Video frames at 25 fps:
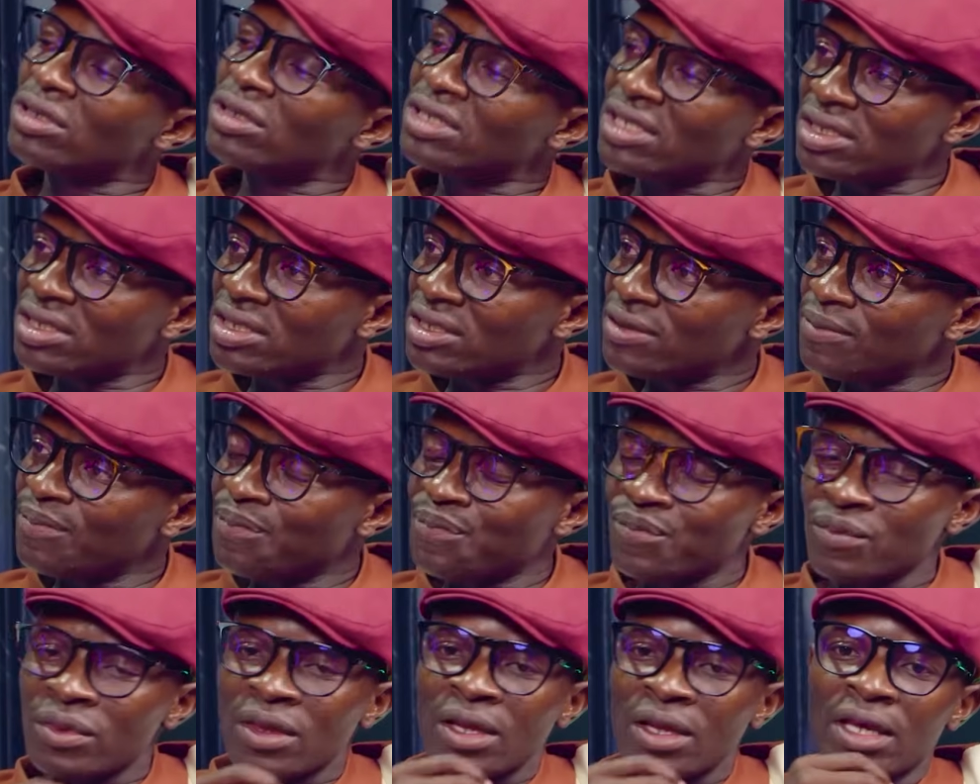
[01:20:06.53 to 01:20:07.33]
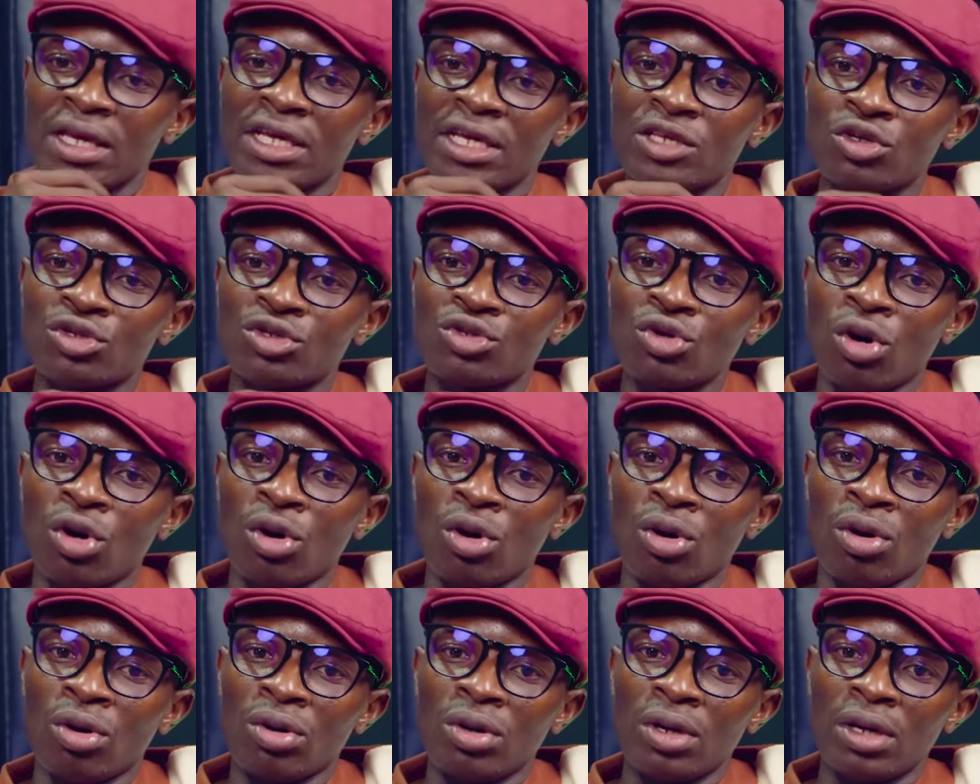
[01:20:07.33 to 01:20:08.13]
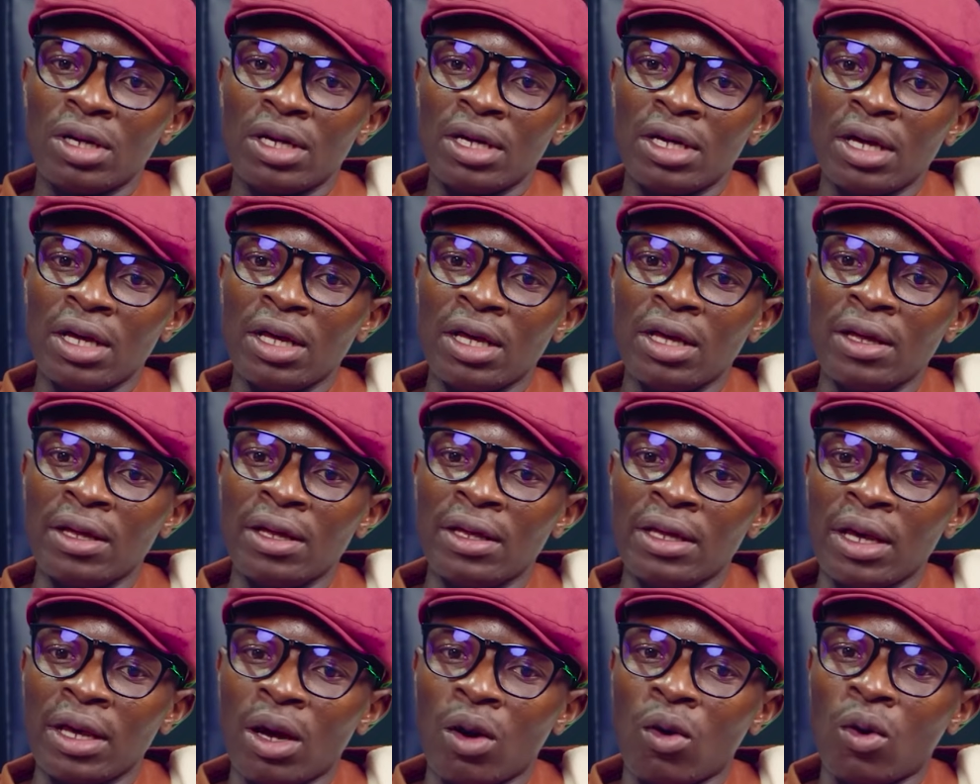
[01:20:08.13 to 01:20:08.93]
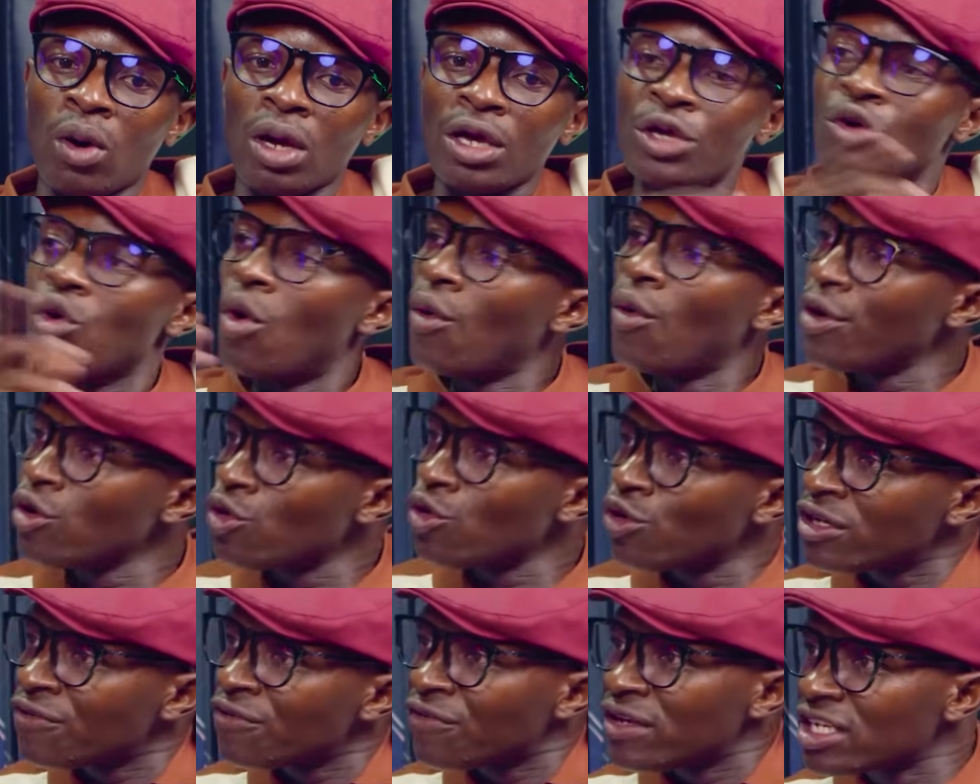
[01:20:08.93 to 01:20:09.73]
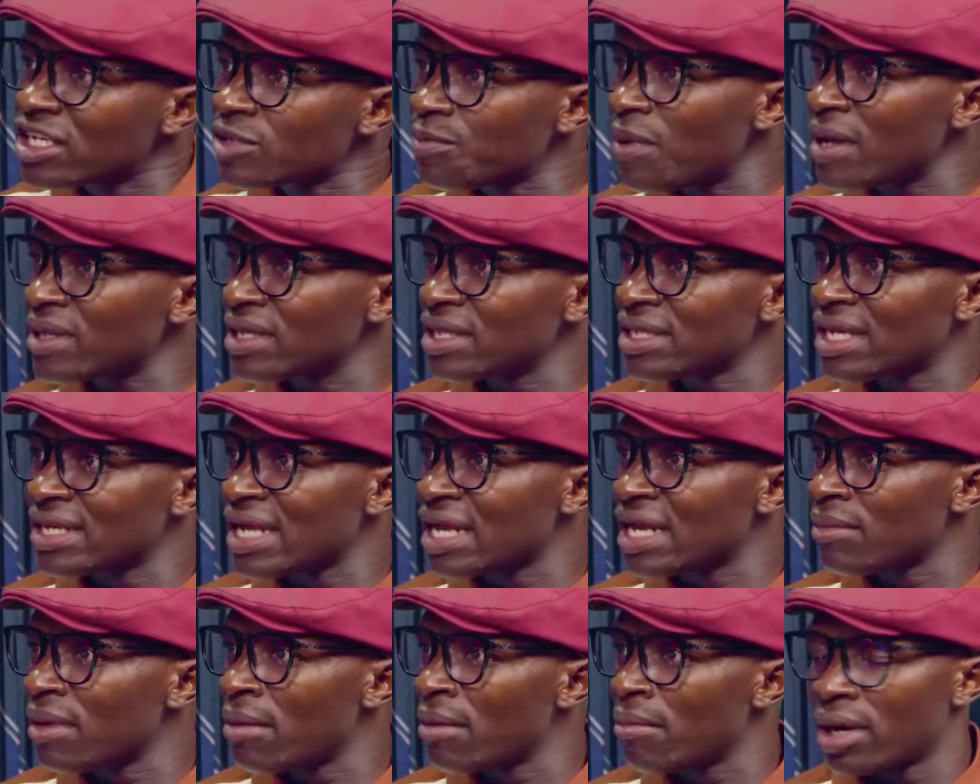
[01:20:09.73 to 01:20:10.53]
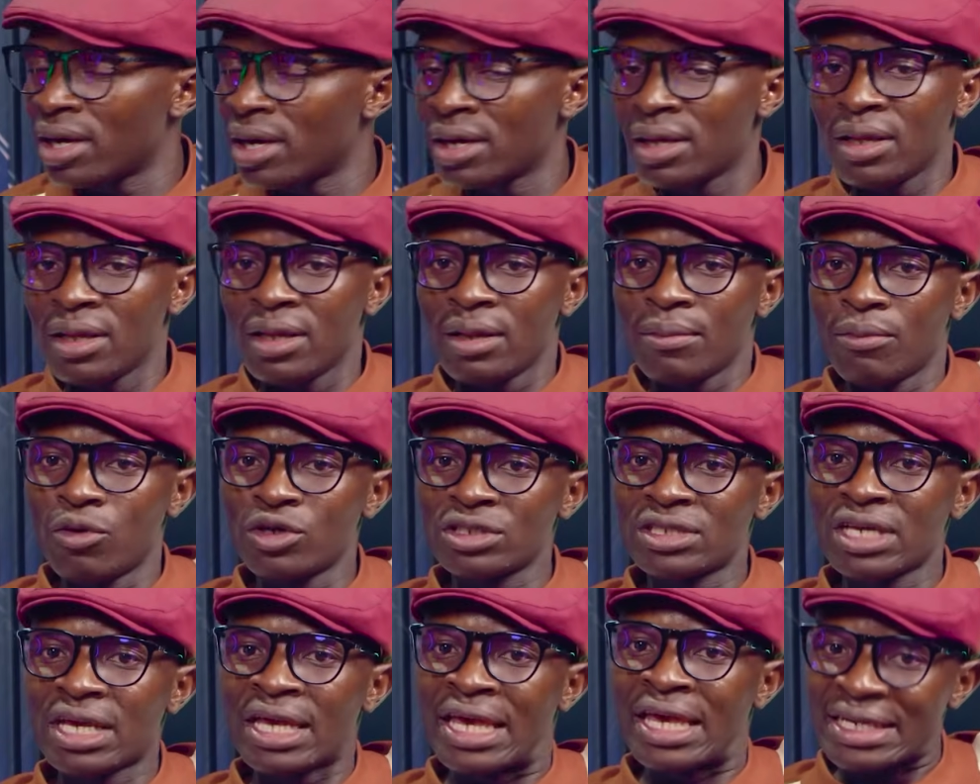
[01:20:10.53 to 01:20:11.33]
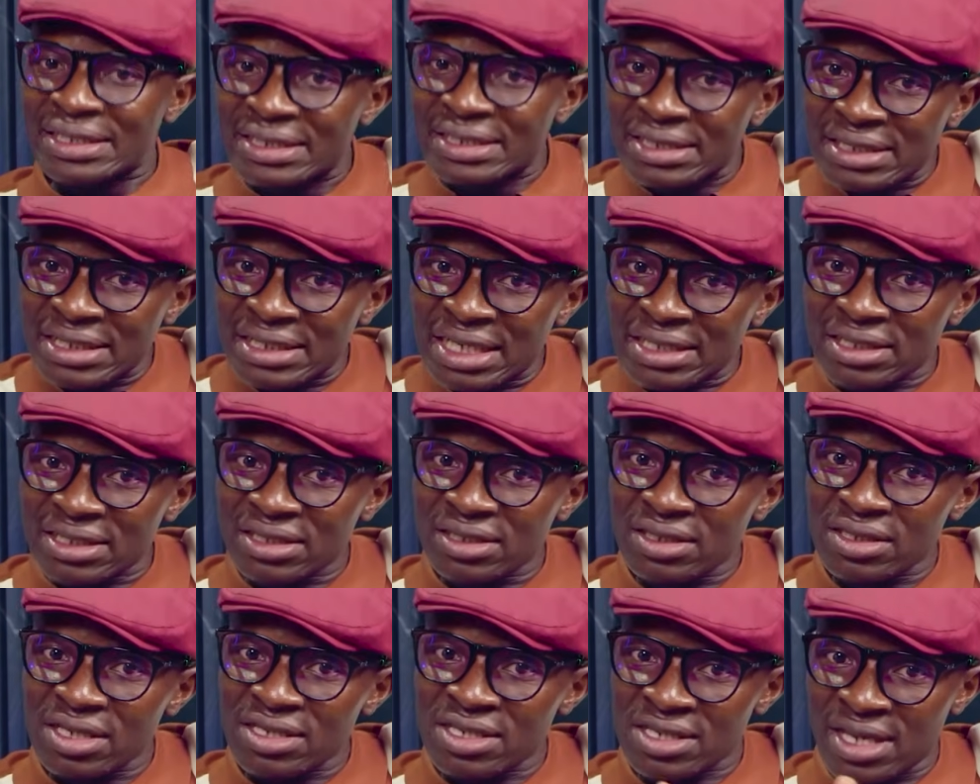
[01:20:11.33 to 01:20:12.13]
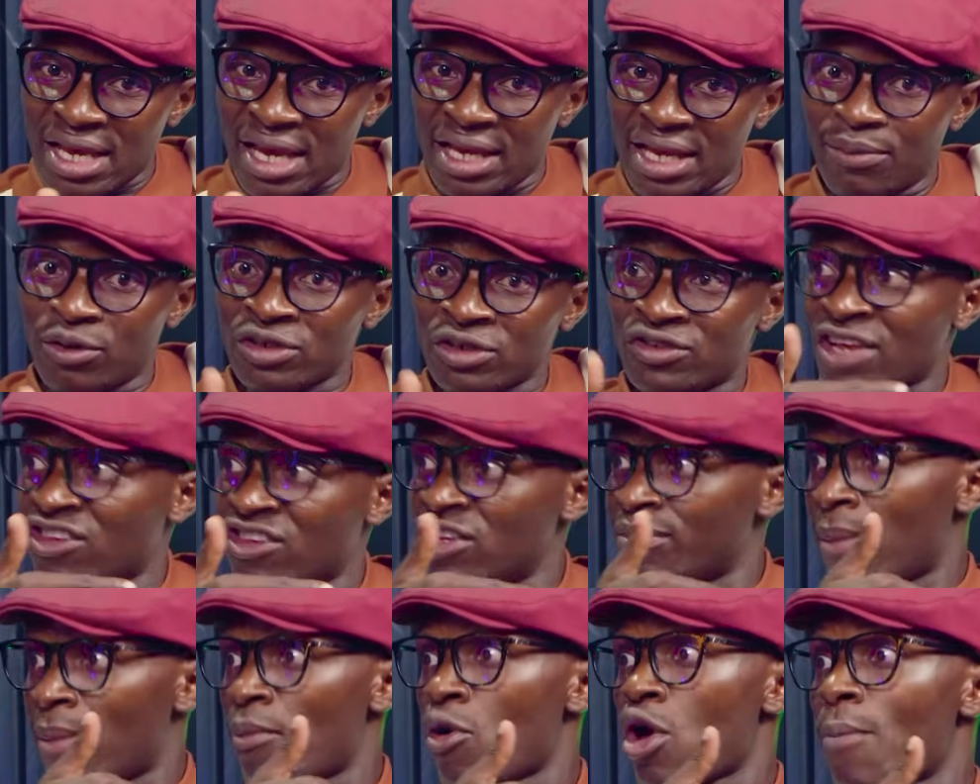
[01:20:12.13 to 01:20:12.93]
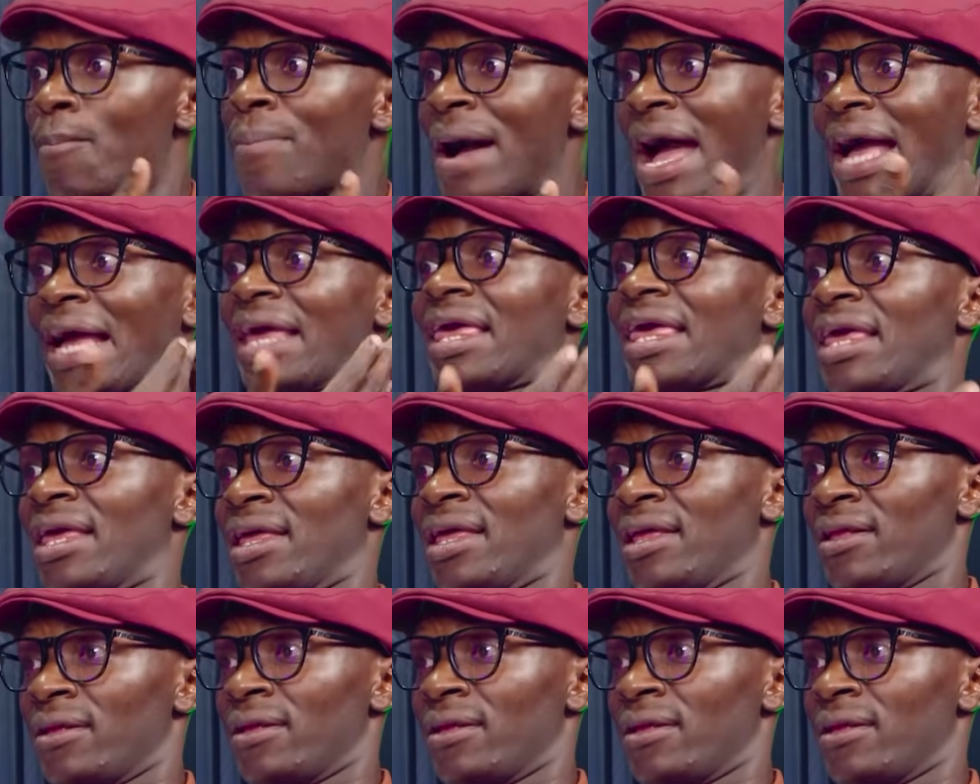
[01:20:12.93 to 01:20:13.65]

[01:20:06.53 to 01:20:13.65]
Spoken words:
content, it's also you're not even expecting that. I remember, but the guests just said, "But that's if I'm going to pack it."